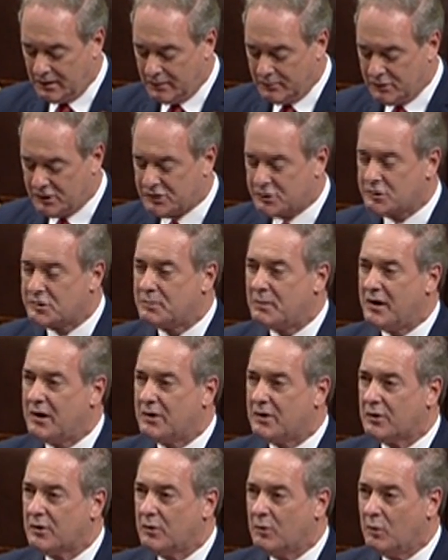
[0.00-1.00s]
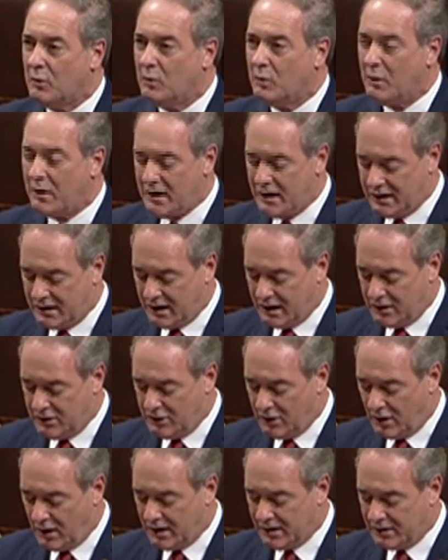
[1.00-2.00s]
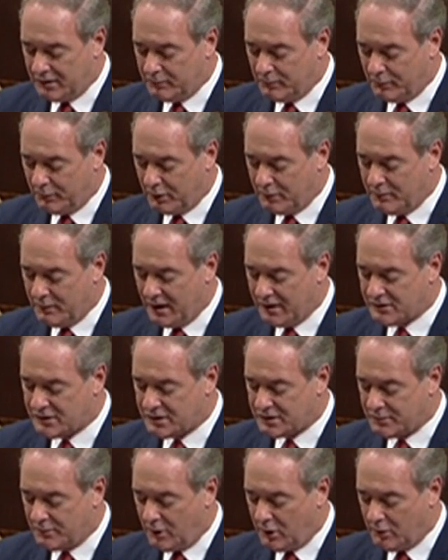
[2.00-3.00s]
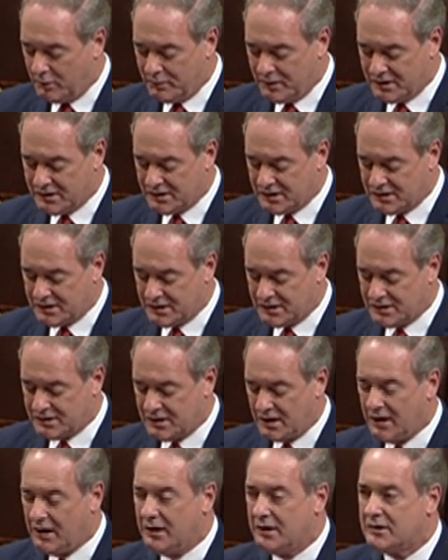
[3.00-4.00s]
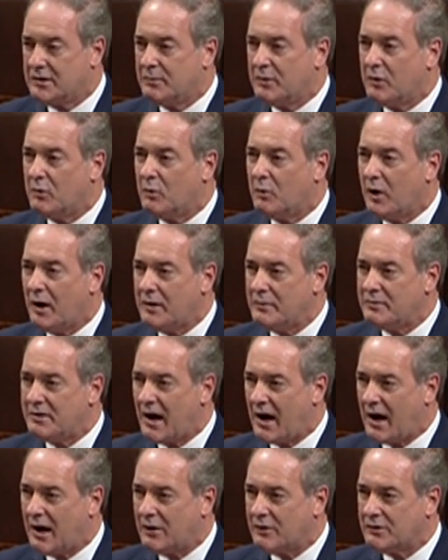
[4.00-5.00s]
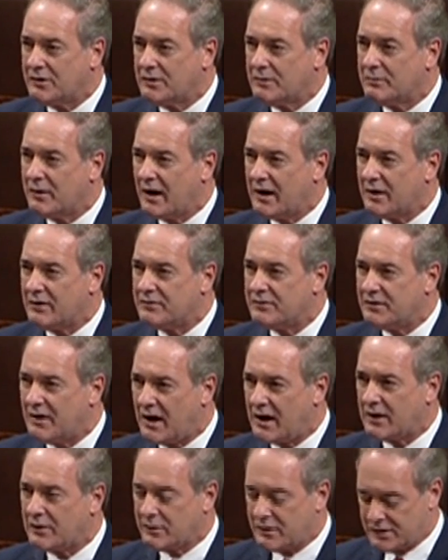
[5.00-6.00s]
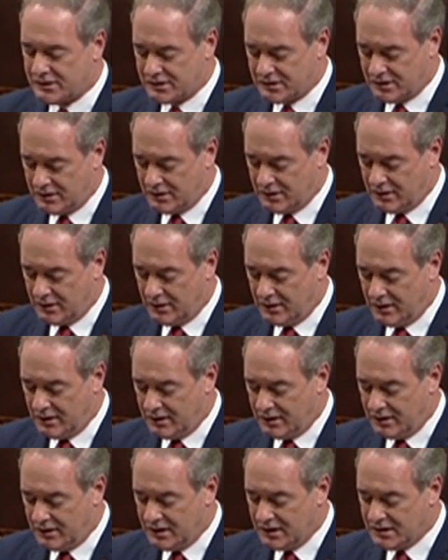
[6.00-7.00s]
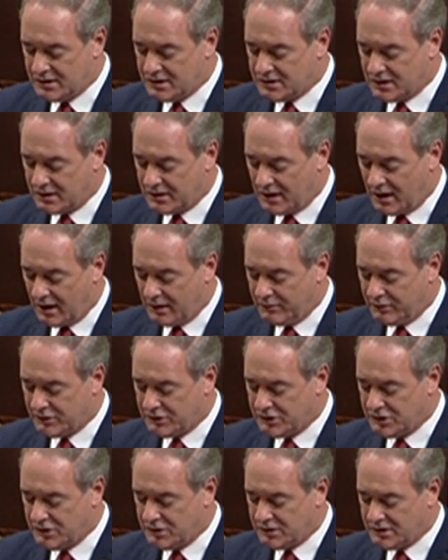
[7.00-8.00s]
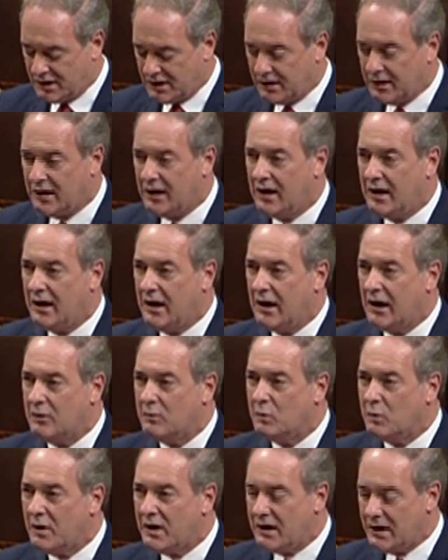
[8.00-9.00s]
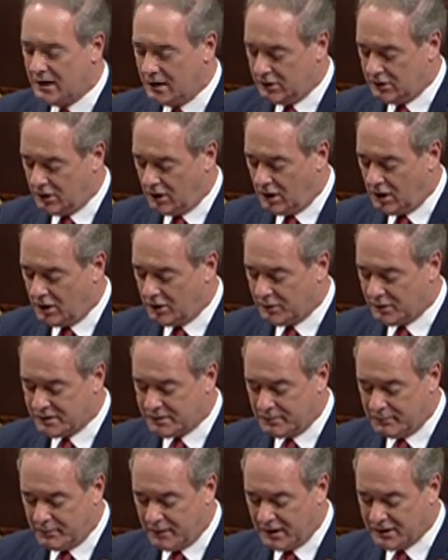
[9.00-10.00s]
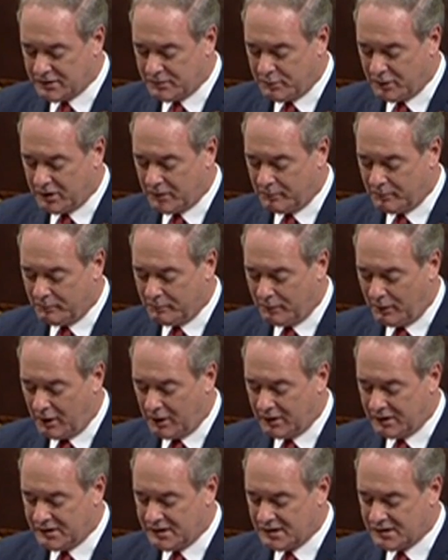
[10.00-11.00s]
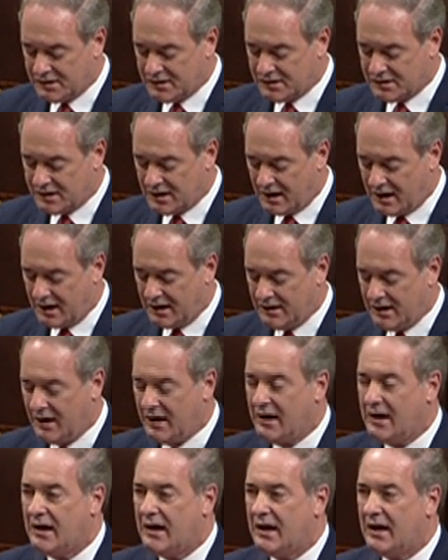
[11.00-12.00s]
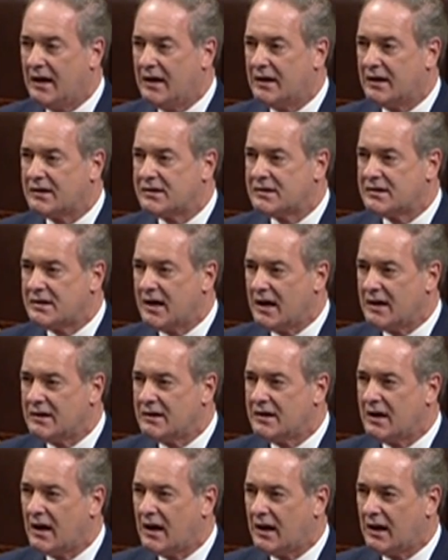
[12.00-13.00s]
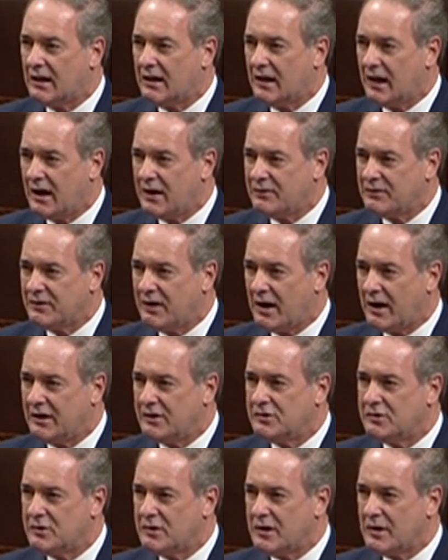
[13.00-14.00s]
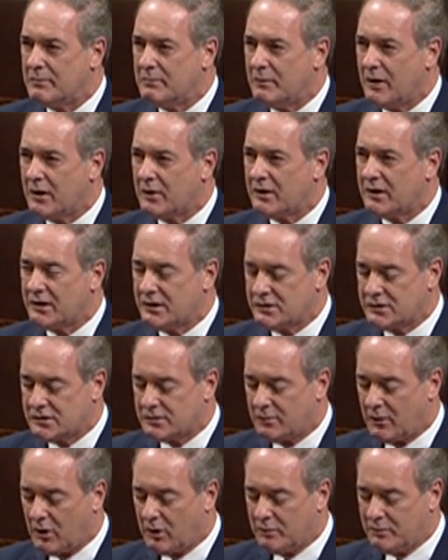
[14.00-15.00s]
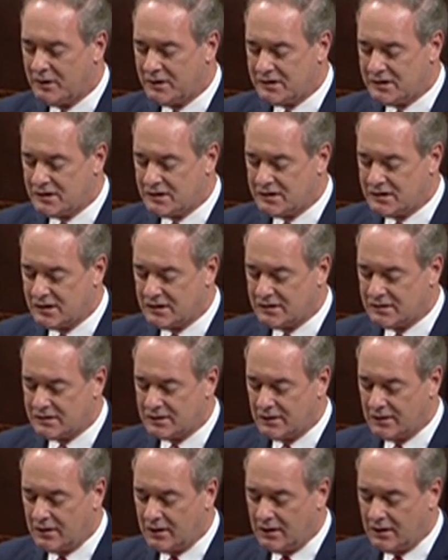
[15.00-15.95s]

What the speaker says: Mr. Speaker, we cannot permit small businesses to be wiped out by a virus. This is a time for choosing, and we in Congress must put politics aside and extend a lifeline to the American small businesses.